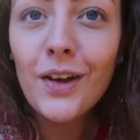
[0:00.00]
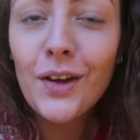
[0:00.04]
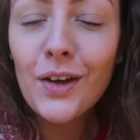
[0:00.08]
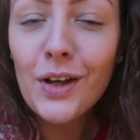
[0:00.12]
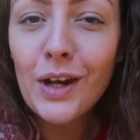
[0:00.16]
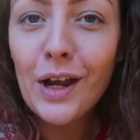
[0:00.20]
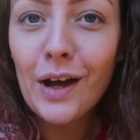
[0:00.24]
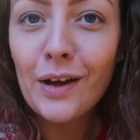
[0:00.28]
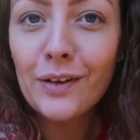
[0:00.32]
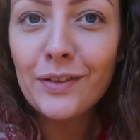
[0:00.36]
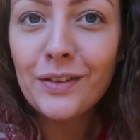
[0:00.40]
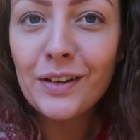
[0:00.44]
Good
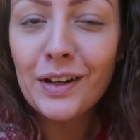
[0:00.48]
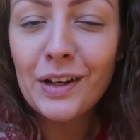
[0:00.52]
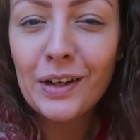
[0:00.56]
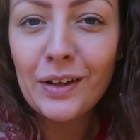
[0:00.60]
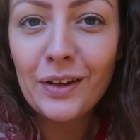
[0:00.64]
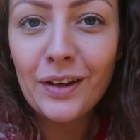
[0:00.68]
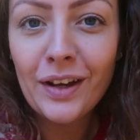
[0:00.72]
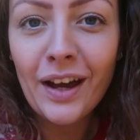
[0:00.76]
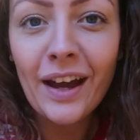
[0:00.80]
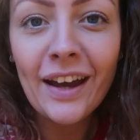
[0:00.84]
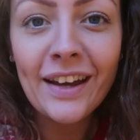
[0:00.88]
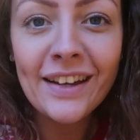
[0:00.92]
afternoon,
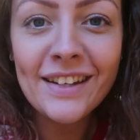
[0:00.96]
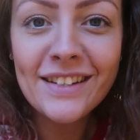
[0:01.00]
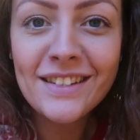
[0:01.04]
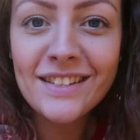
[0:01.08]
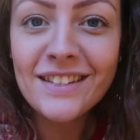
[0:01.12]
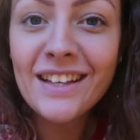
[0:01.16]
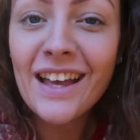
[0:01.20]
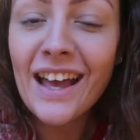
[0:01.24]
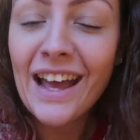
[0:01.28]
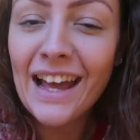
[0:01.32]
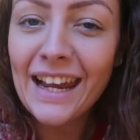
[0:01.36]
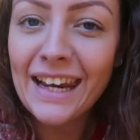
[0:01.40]
guys.
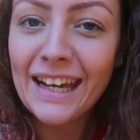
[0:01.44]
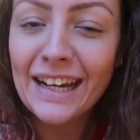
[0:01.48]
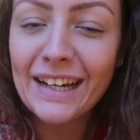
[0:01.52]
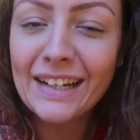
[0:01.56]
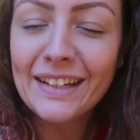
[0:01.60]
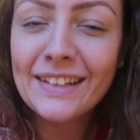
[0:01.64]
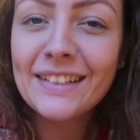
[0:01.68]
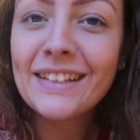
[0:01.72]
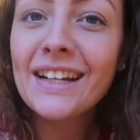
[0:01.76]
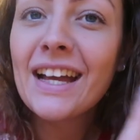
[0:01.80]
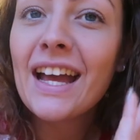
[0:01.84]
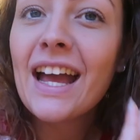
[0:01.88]

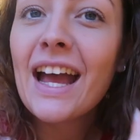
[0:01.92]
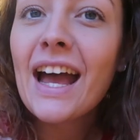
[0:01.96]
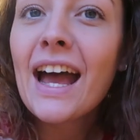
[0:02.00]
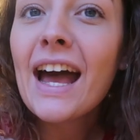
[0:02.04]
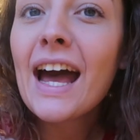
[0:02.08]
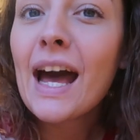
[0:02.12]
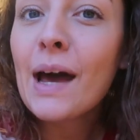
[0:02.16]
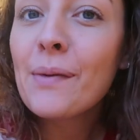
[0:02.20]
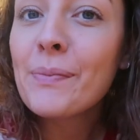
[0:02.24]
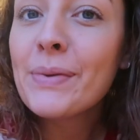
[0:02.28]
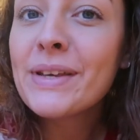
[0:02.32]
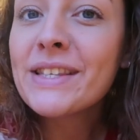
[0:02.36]
Hello.
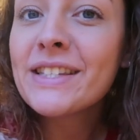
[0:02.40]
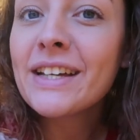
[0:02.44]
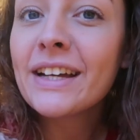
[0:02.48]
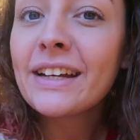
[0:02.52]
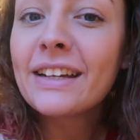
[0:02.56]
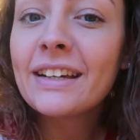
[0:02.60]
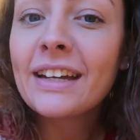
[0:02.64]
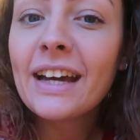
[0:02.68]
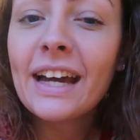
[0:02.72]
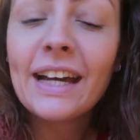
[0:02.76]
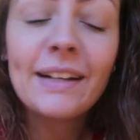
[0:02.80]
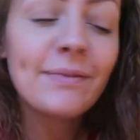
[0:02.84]
Happy
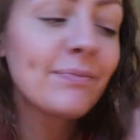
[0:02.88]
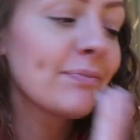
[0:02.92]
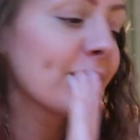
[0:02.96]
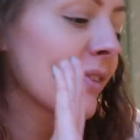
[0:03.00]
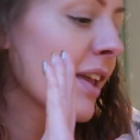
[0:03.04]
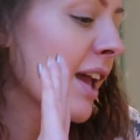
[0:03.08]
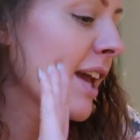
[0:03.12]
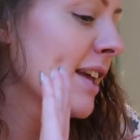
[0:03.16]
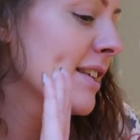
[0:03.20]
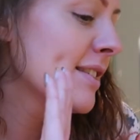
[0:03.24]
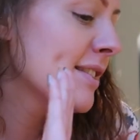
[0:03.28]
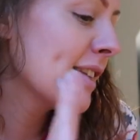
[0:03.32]
Sunday.
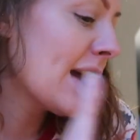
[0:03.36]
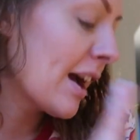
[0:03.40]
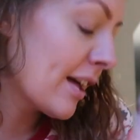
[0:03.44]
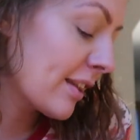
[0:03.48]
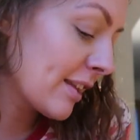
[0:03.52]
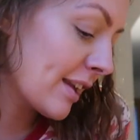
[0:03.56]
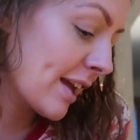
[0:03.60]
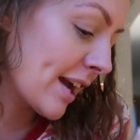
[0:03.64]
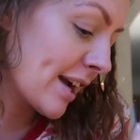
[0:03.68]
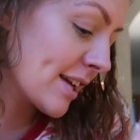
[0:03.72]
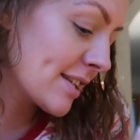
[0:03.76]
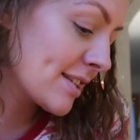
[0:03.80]
It's now
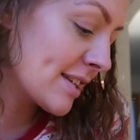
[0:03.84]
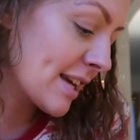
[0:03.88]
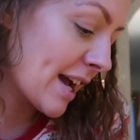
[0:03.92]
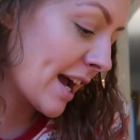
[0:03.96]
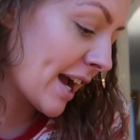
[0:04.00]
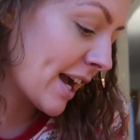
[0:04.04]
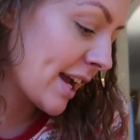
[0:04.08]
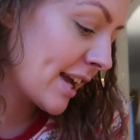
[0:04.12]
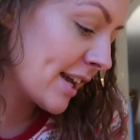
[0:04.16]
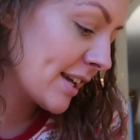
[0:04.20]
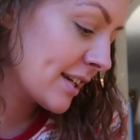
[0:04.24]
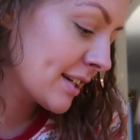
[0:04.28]
the next
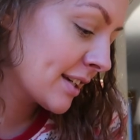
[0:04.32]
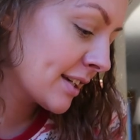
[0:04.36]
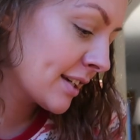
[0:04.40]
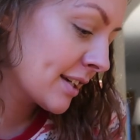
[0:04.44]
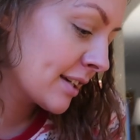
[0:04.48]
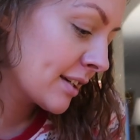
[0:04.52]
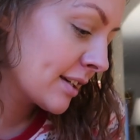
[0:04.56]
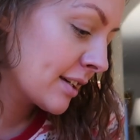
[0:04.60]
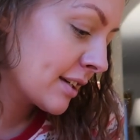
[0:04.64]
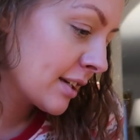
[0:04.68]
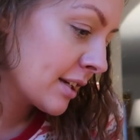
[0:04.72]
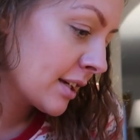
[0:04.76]
day.
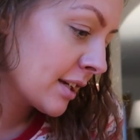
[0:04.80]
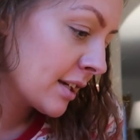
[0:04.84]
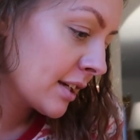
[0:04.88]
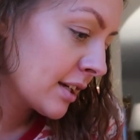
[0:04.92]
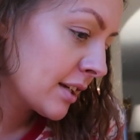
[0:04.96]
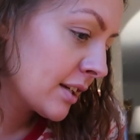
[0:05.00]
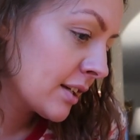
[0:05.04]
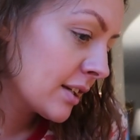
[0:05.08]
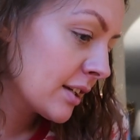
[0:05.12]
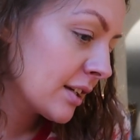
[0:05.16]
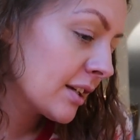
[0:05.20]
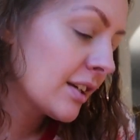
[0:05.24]

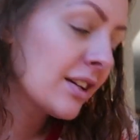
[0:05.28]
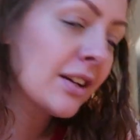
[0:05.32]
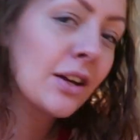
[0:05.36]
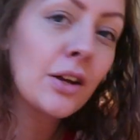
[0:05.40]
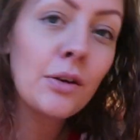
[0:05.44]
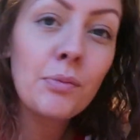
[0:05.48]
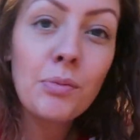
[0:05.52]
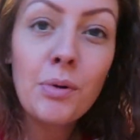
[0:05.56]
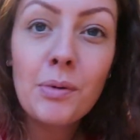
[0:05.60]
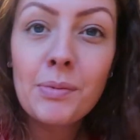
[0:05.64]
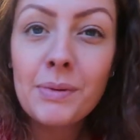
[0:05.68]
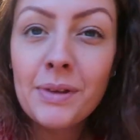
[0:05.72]
I know
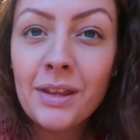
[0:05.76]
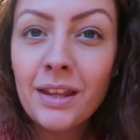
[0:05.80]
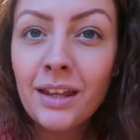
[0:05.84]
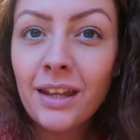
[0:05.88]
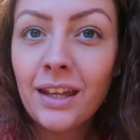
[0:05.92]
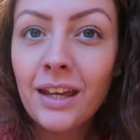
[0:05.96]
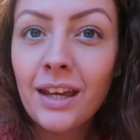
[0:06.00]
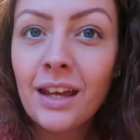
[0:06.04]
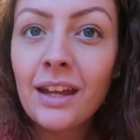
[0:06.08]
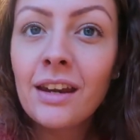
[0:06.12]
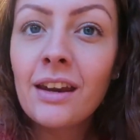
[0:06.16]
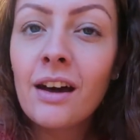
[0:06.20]
you're probably
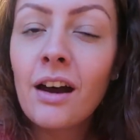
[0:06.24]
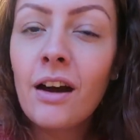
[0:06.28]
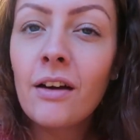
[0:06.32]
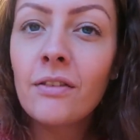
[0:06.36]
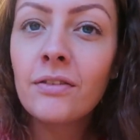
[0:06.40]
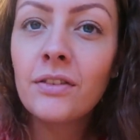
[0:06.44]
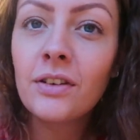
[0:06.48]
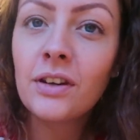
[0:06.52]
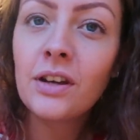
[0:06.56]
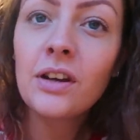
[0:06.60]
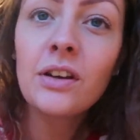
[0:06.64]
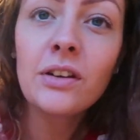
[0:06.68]
thinking,
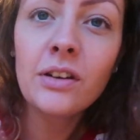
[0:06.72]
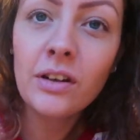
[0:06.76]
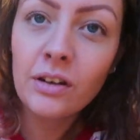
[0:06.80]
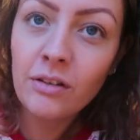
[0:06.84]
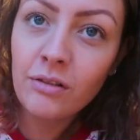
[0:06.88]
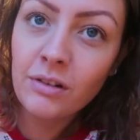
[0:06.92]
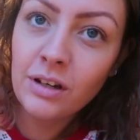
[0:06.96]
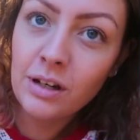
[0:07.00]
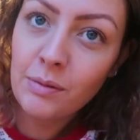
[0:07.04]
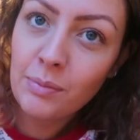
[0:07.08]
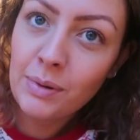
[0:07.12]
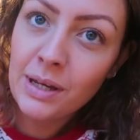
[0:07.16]
afternoon and you're
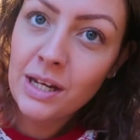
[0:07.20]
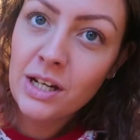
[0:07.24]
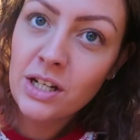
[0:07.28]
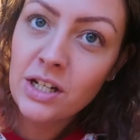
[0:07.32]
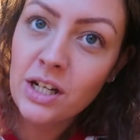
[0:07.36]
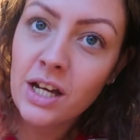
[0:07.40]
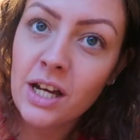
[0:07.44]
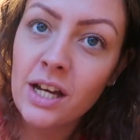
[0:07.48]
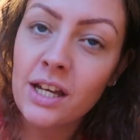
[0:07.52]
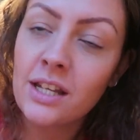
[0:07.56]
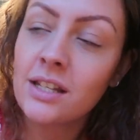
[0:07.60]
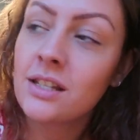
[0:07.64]
in your
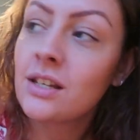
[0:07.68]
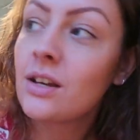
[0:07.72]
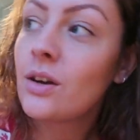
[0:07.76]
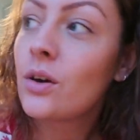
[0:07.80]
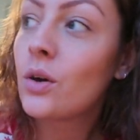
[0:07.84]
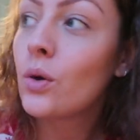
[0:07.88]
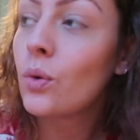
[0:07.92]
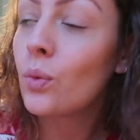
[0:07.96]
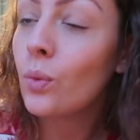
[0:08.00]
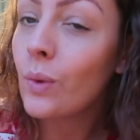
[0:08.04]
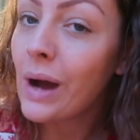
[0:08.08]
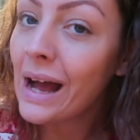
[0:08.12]
PJs.
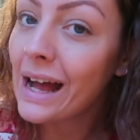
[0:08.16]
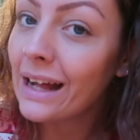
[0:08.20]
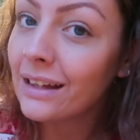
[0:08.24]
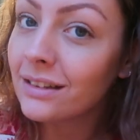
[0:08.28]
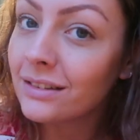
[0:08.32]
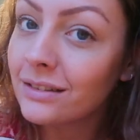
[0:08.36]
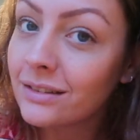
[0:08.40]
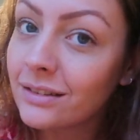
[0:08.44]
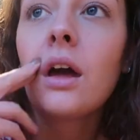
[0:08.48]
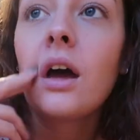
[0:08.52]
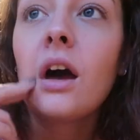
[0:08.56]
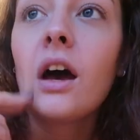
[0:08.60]

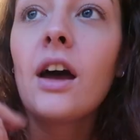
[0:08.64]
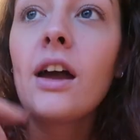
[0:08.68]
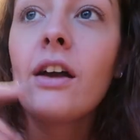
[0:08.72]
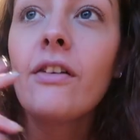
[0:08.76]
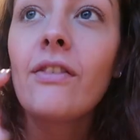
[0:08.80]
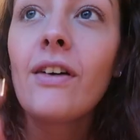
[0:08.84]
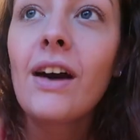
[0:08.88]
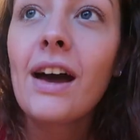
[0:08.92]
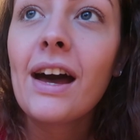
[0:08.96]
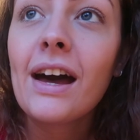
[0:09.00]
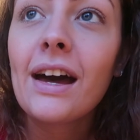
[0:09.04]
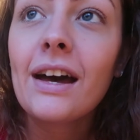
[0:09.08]
Well, I have
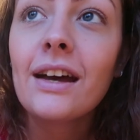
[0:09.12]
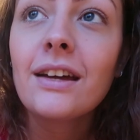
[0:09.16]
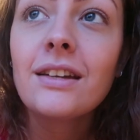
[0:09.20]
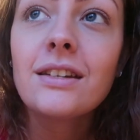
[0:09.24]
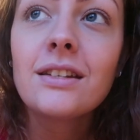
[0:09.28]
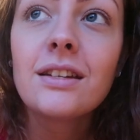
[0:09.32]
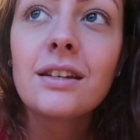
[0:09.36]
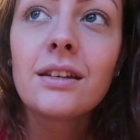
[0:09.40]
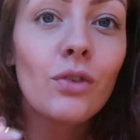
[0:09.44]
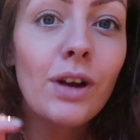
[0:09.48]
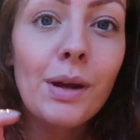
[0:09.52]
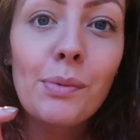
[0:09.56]
had
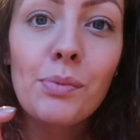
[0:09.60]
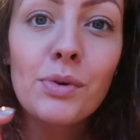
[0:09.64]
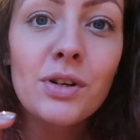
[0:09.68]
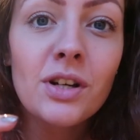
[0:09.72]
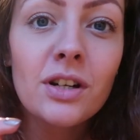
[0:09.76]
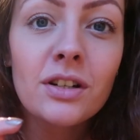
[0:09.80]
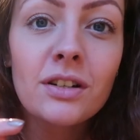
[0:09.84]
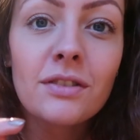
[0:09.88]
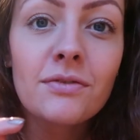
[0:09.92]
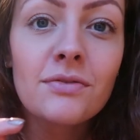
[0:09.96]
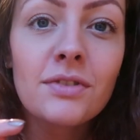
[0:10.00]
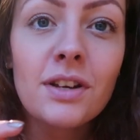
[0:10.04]
a very
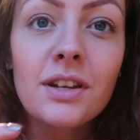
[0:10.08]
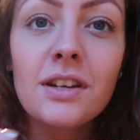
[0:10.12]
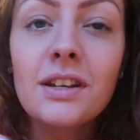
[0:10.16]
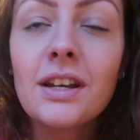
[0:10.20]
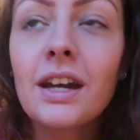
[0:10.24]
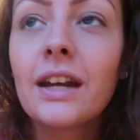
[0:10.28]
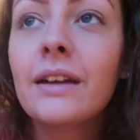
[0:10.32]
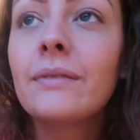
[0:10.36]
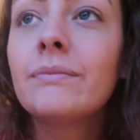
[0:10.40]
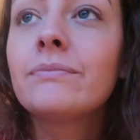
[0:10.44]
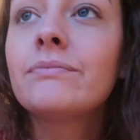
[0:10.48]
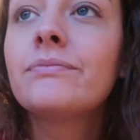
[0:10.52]
productive
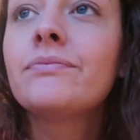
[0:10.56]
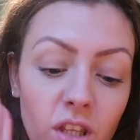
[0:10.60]
Sunday.